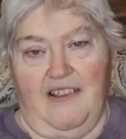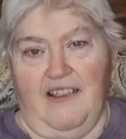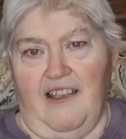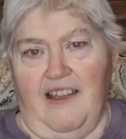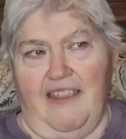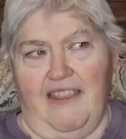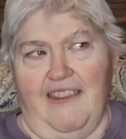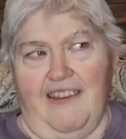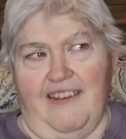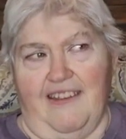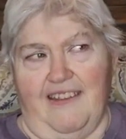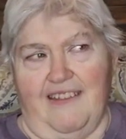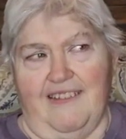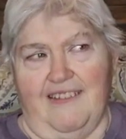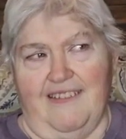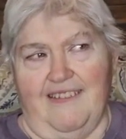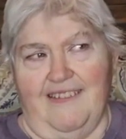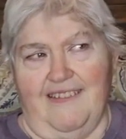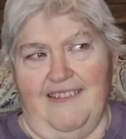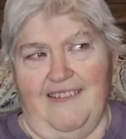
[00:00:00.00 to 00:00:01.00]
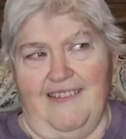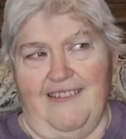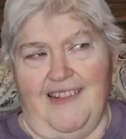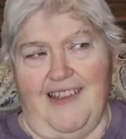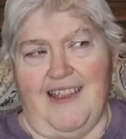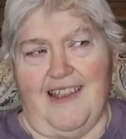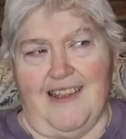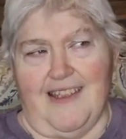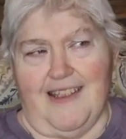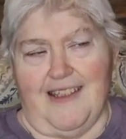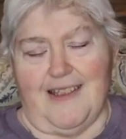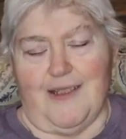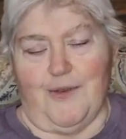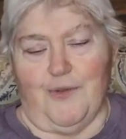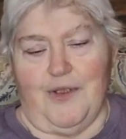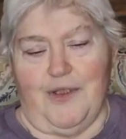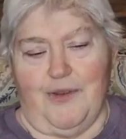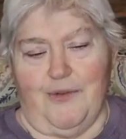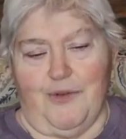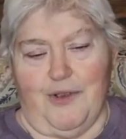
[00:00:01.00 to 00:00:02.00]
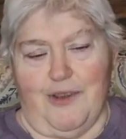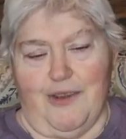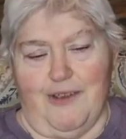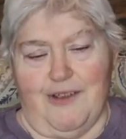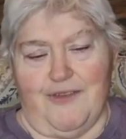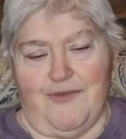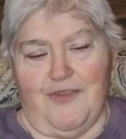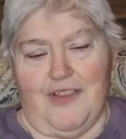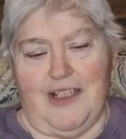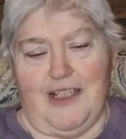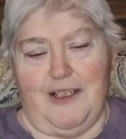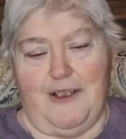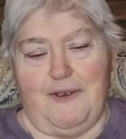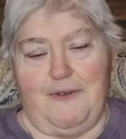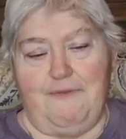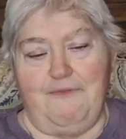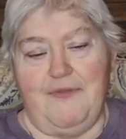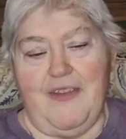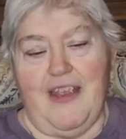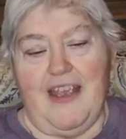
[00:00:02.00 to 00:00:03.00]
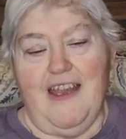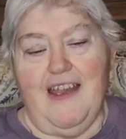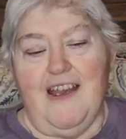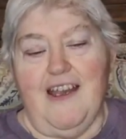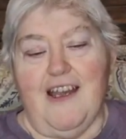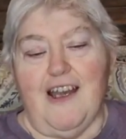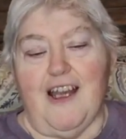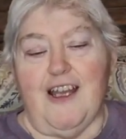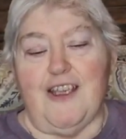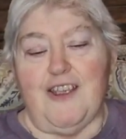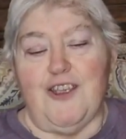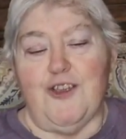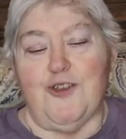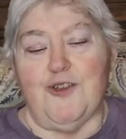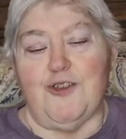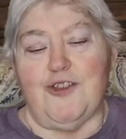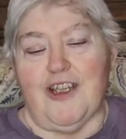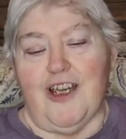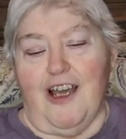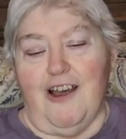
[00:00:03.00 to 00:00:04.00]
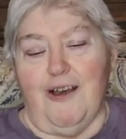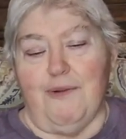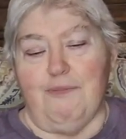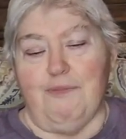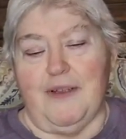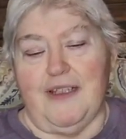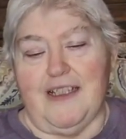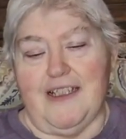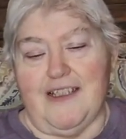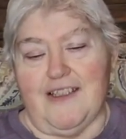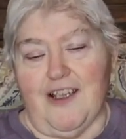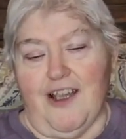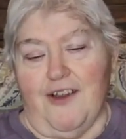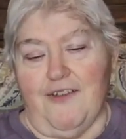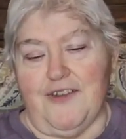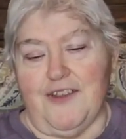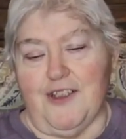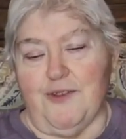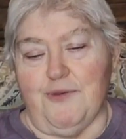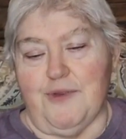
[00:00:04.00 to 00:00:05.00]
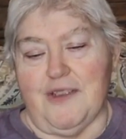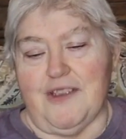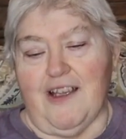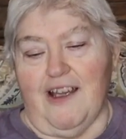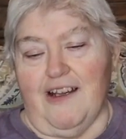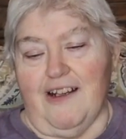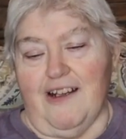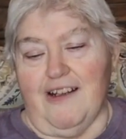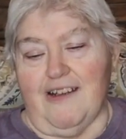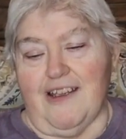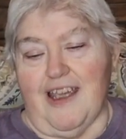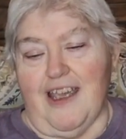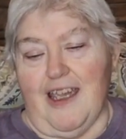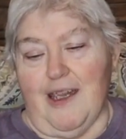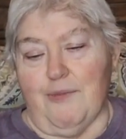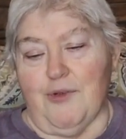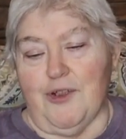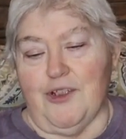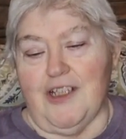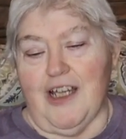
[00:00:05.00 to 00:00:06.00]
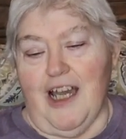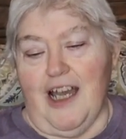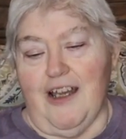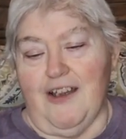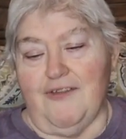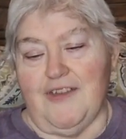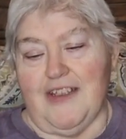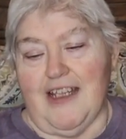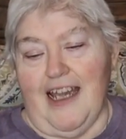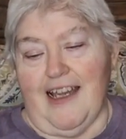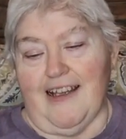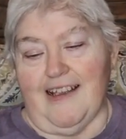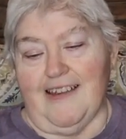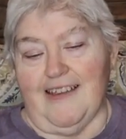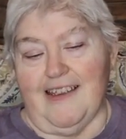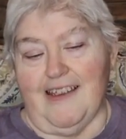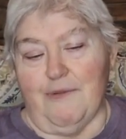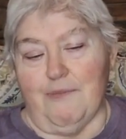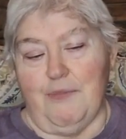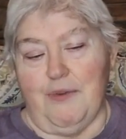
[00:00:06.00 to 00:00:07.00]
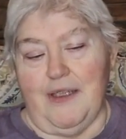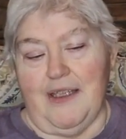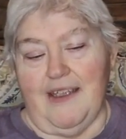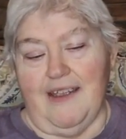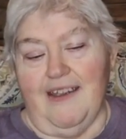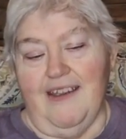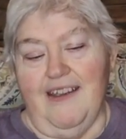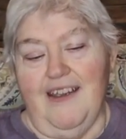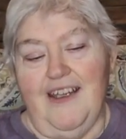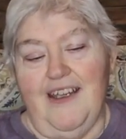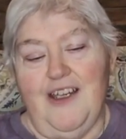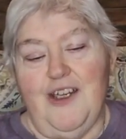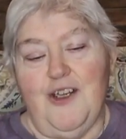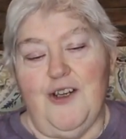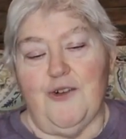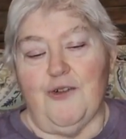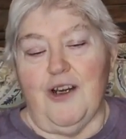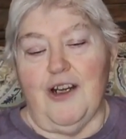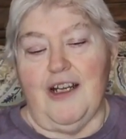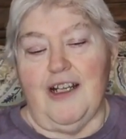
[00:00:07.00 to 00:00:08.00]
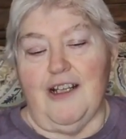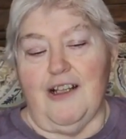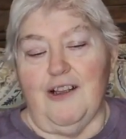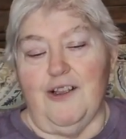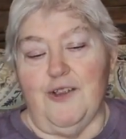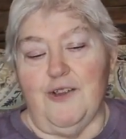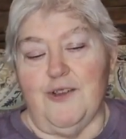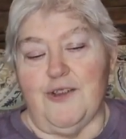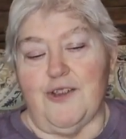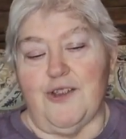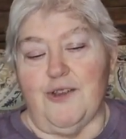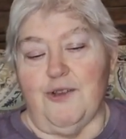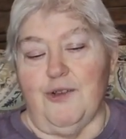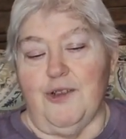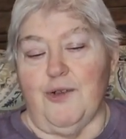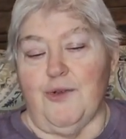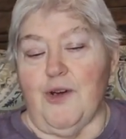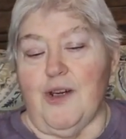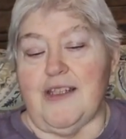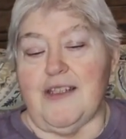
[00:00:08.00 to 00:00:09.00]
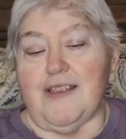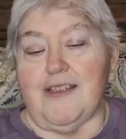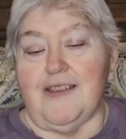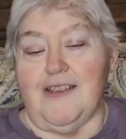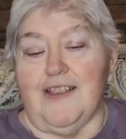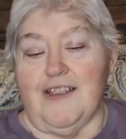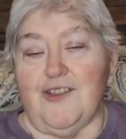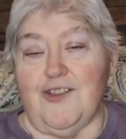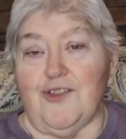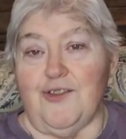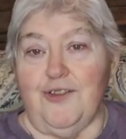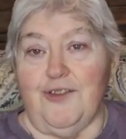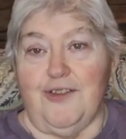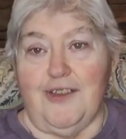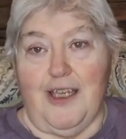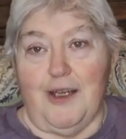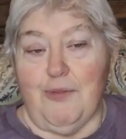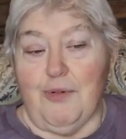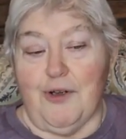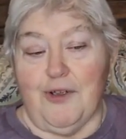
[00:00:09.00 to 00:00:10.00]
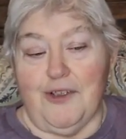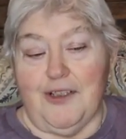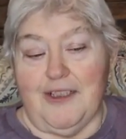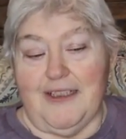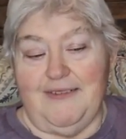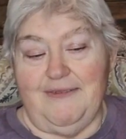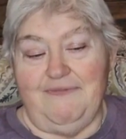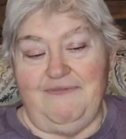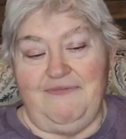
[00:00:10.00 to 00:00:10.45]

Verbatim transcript: I think. I think this is the one where there's video. A Utah police officer was caught on camera dive tackling a pig running loose through a residential neighborhood.